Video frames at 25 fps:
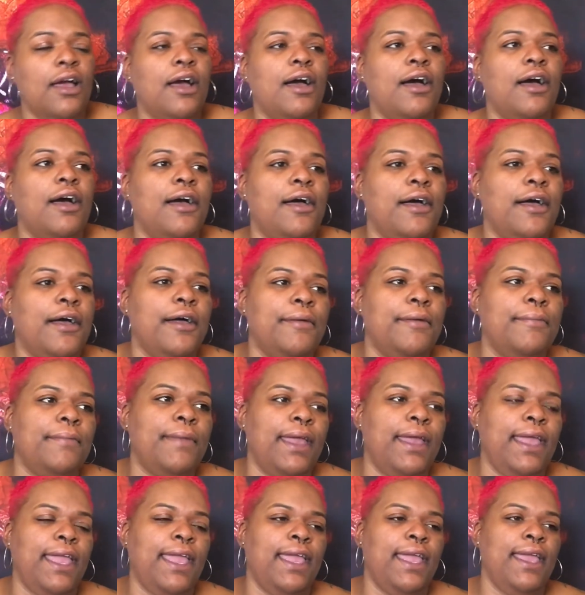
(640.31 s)

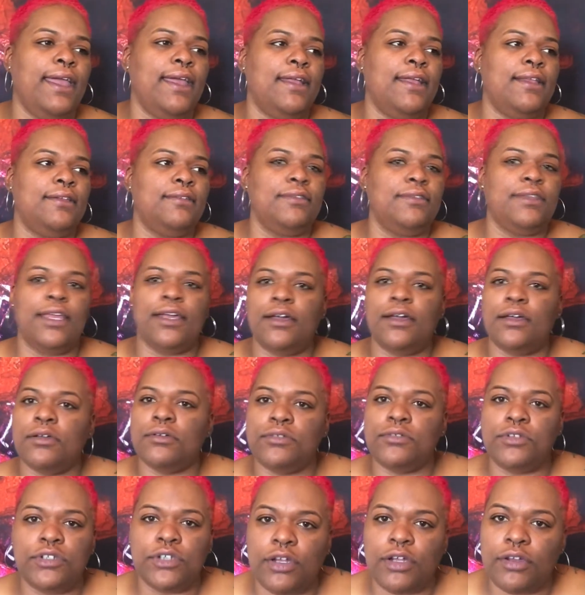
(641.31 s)
And
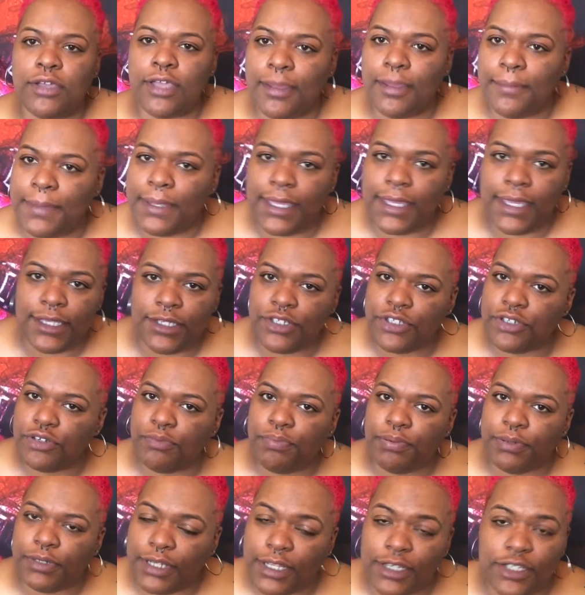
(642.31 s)
they'll, come and get you.
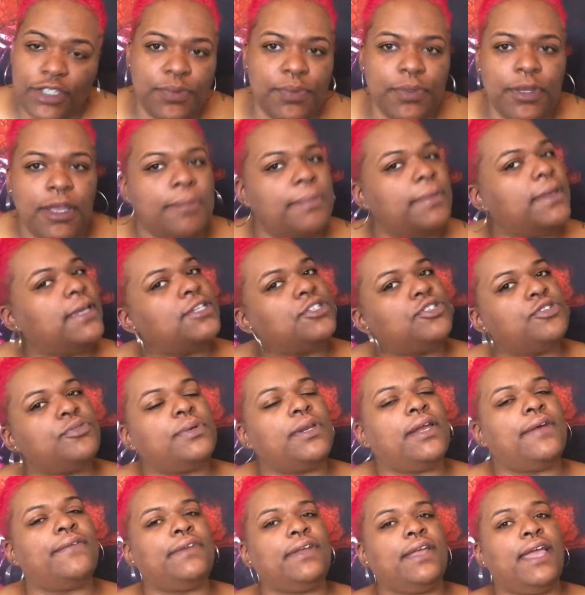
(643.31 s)
Production will come and get you,
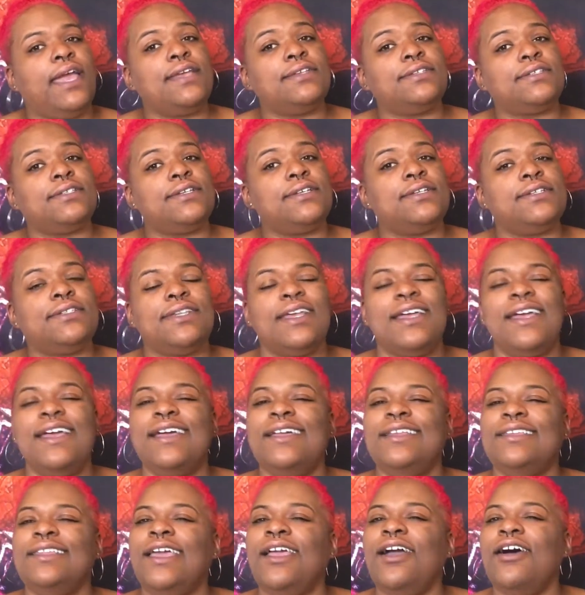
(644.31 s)
whatever the case is.
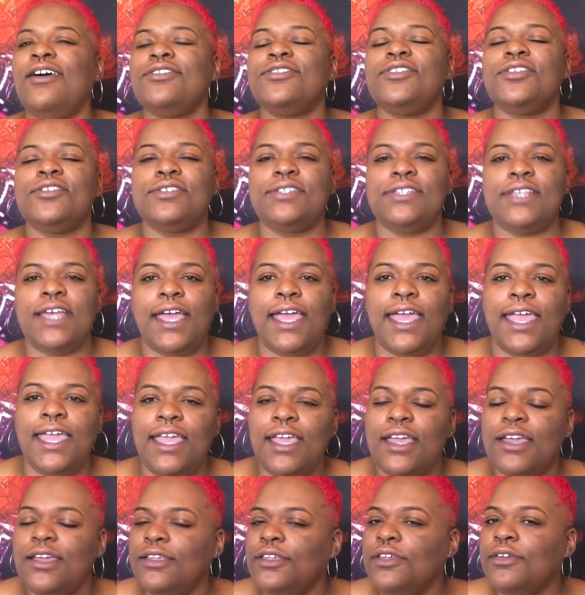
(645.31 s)
They also say
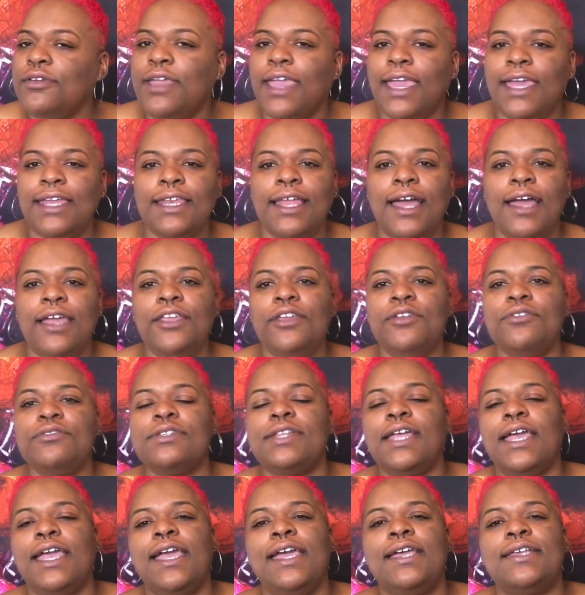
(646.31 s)
you cannot use
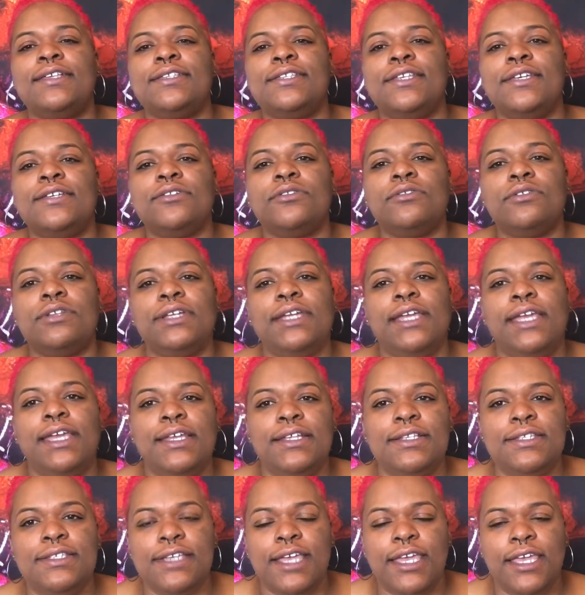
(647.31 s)
the hand signal in
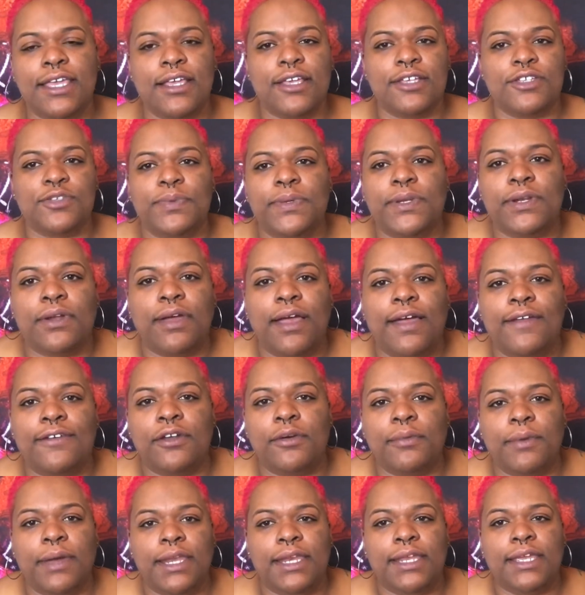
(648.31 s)
intake because we don't have
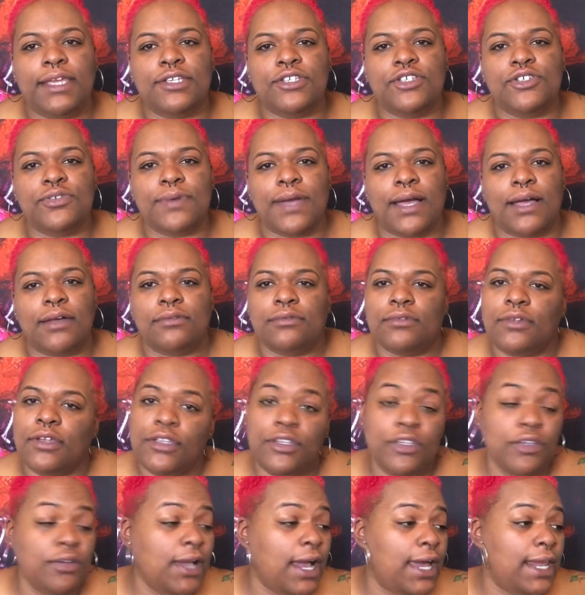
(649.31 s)
no way to get you out.
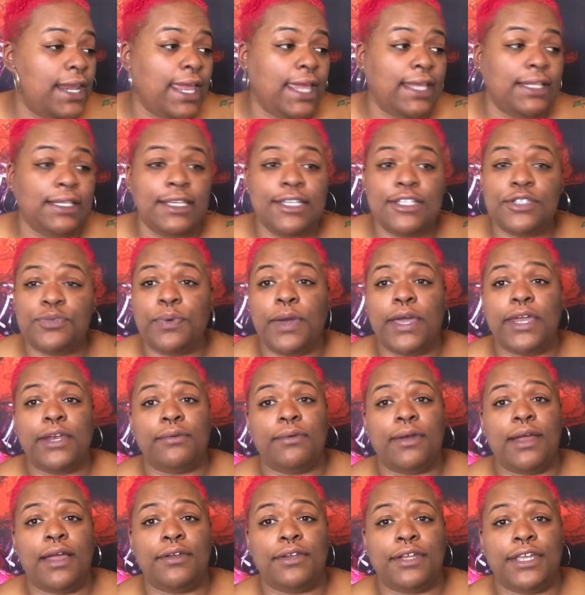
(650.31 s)
You got to at least wait
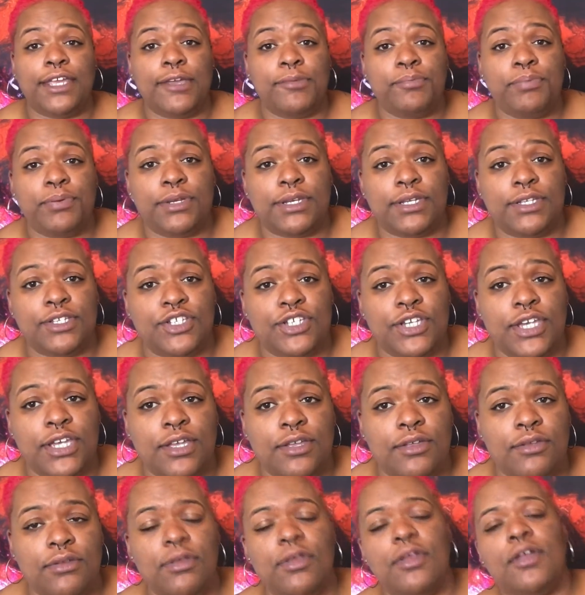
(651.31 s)
around to get put in
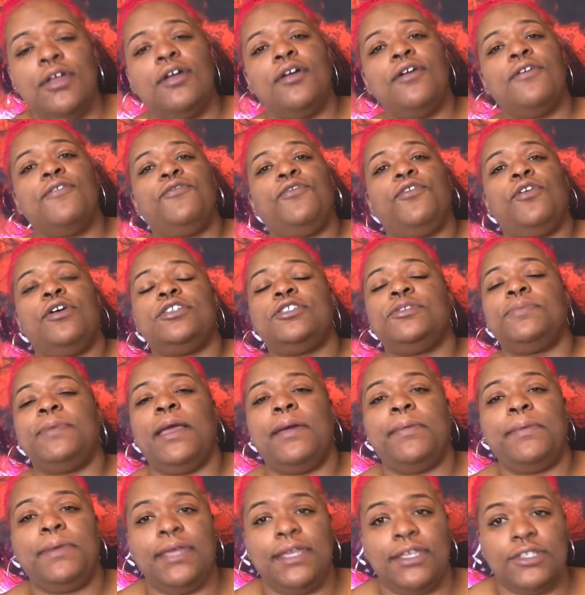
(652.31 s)
jail for us to be
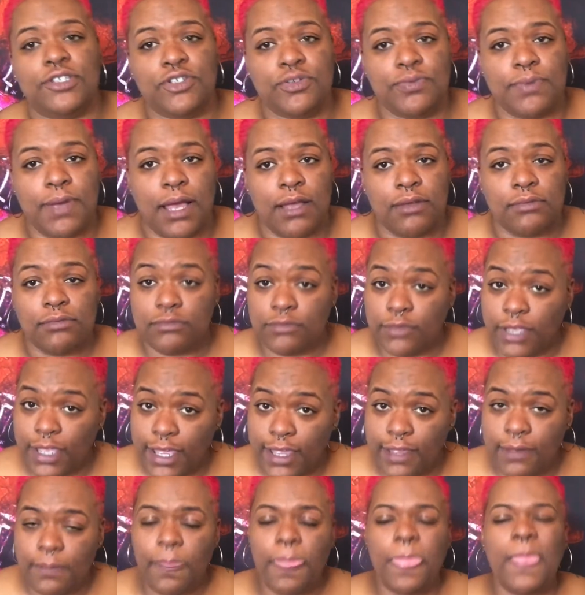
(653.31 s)
able to get you out,
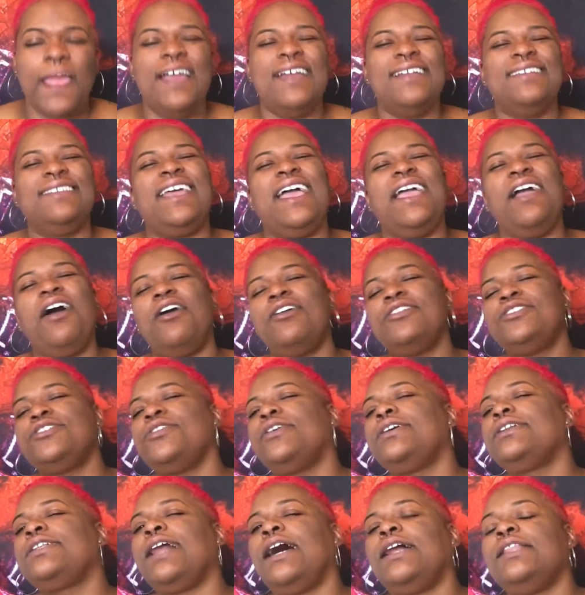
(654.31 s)
okay? They also
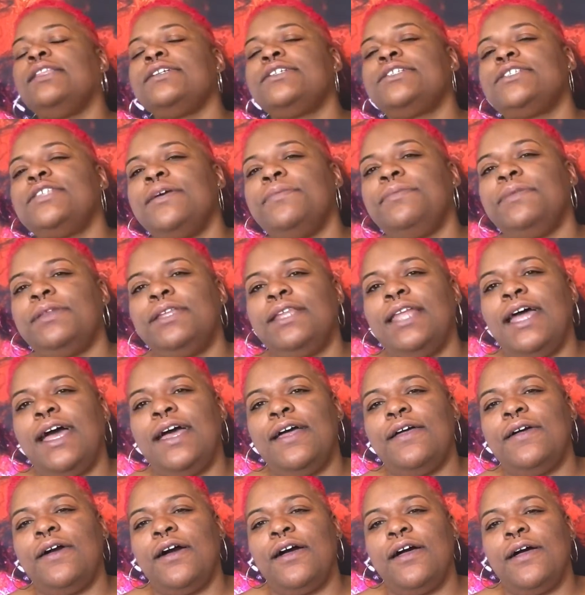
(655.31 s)
acknowledge something
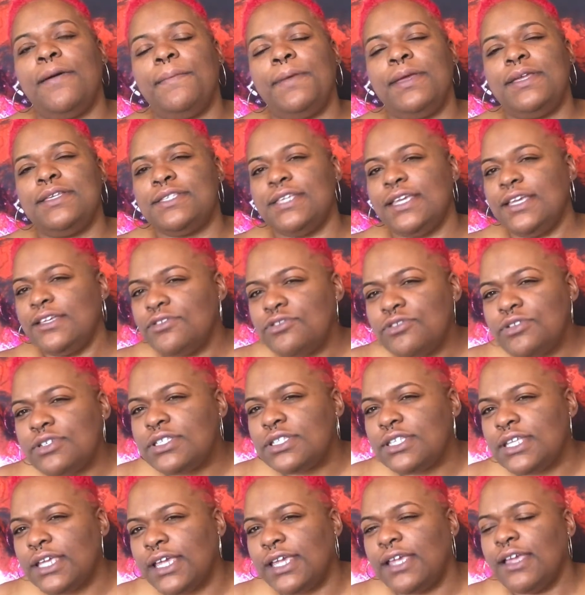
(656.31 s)
that is
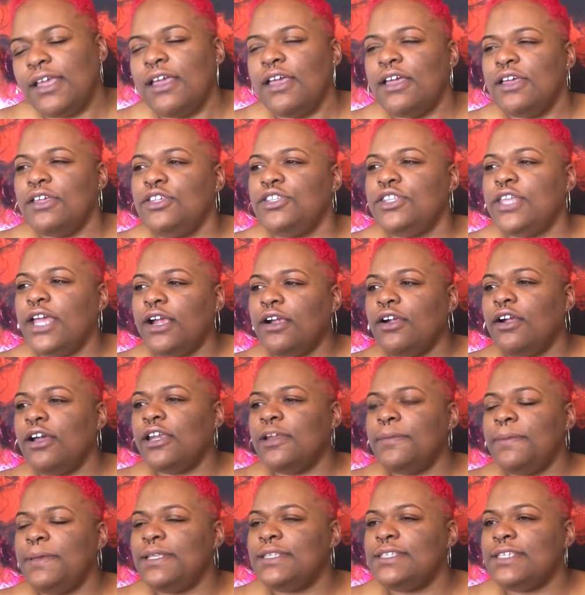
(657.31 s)
interesting. They're going
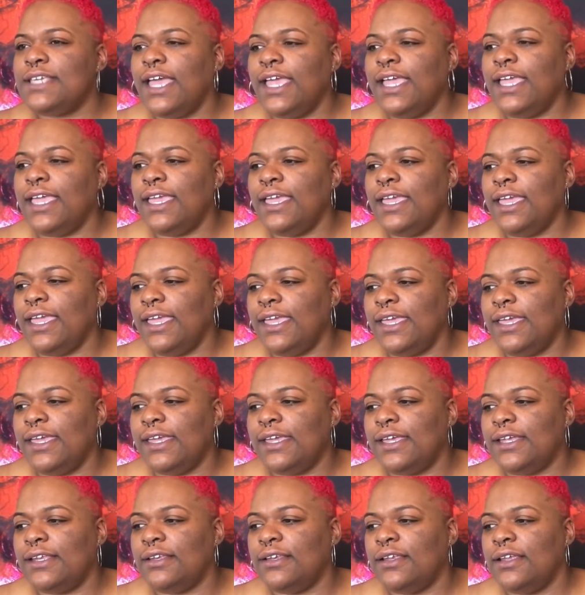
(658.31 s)
to be taking
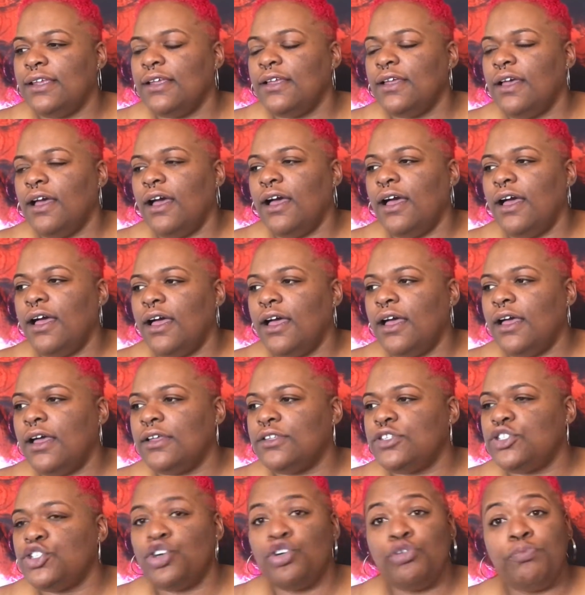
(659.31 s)
in
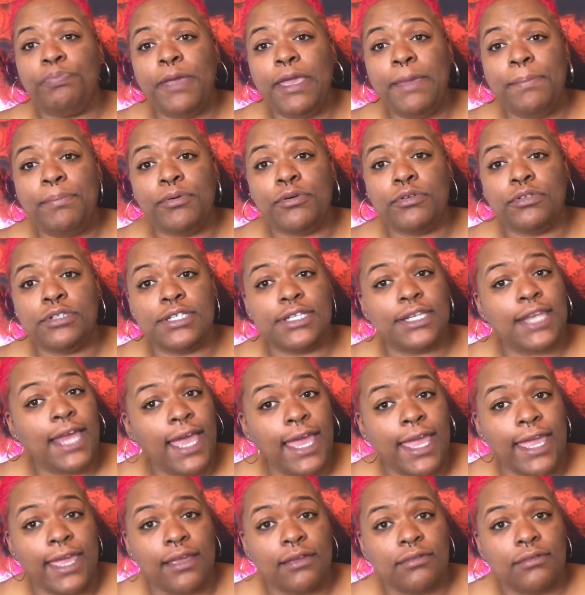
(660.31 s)
2 people today.